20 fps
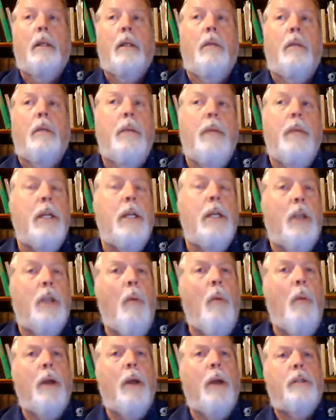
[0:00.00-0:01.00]
to be
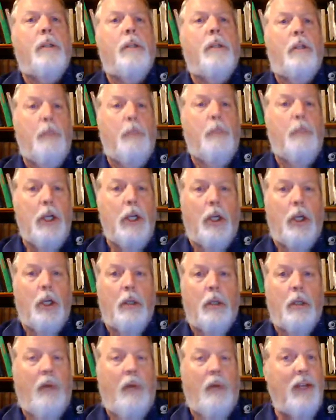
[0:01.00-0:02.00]
somewhat
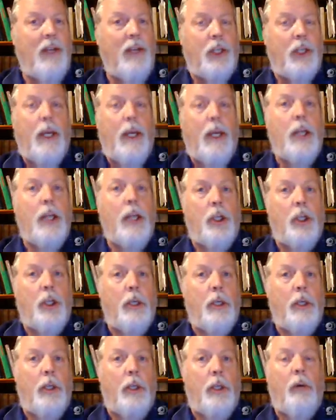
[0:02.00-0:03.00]
suspicious of education
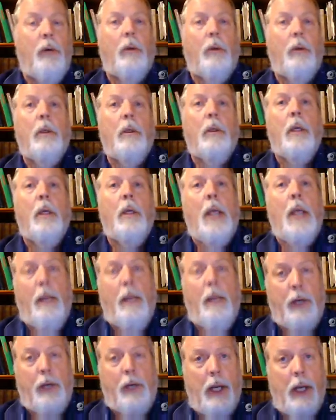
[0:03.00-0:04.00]
in general,
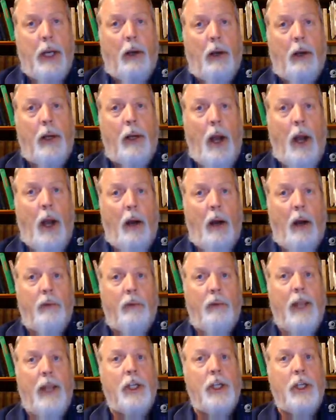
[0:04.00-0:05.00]
and particularly
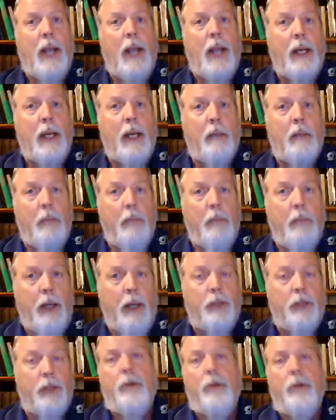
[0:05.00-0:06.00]
of educated
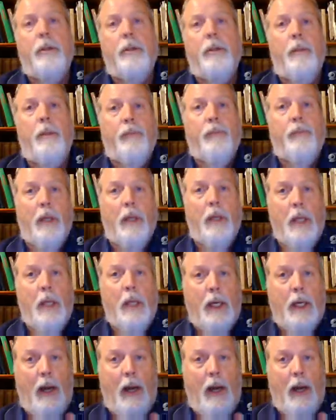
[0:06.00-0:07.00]
ministers.
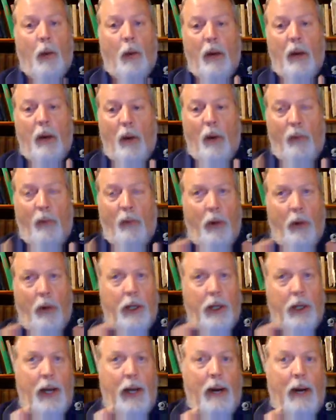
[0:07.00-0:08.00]
Now, we've
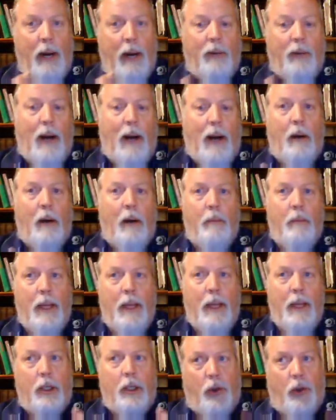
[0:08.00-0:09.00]
wanted to have our
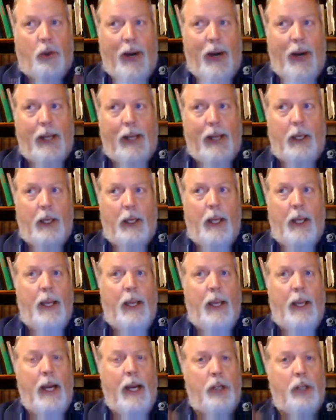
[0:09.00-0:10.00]
men trained
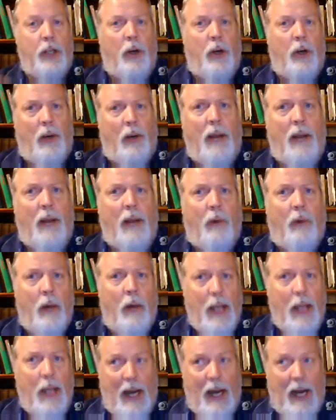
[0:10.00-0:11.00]
at a certain level
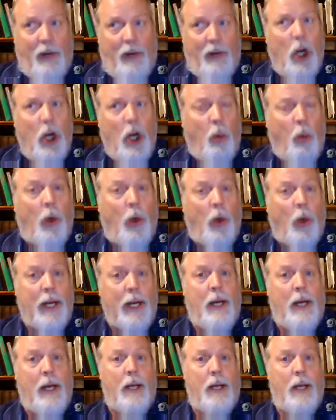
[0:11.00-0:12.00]
and have a good
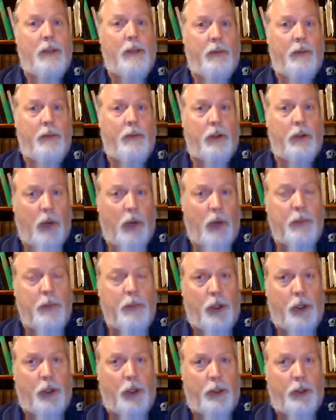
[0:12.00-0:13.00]
working knowledge of the
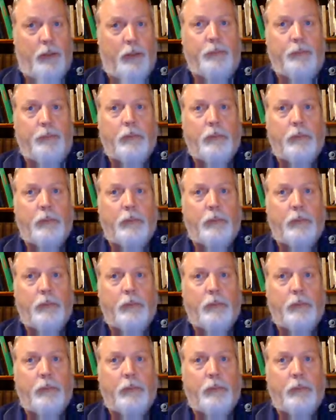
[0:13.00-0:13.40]
Scriptures.